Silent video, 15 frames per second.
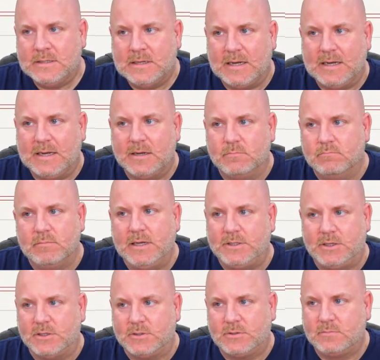It
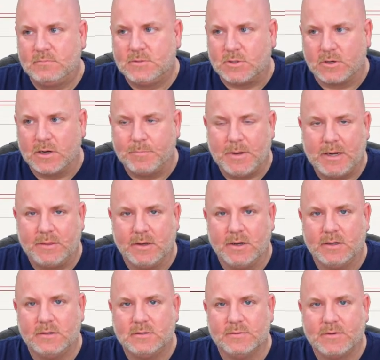just,
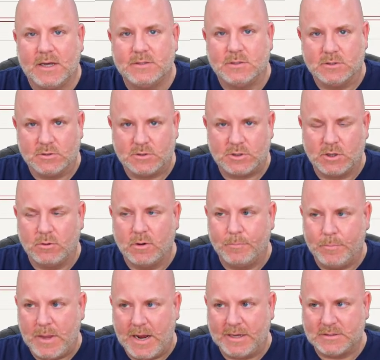CircuitPython devices show
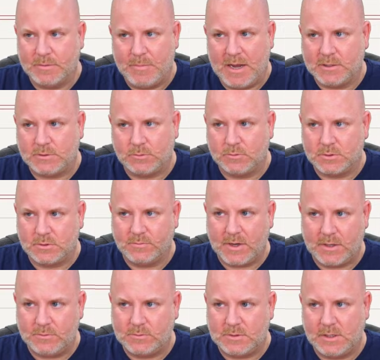up as a mass storage
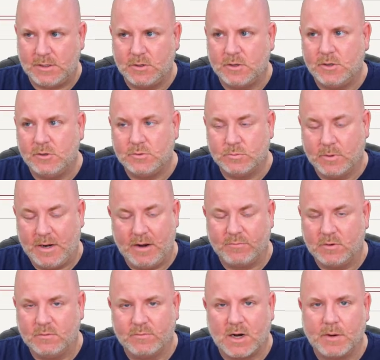device, and you can use
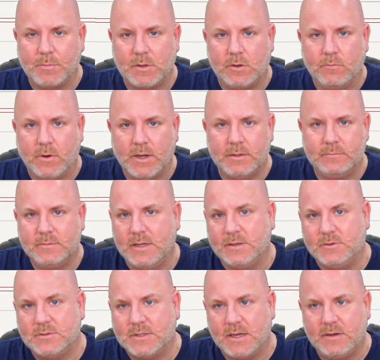whatever environment you want, and
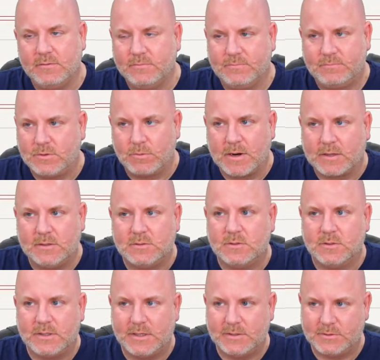you save directly to
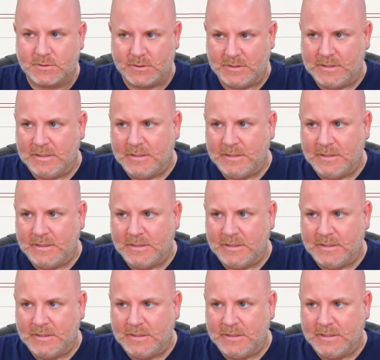the disk.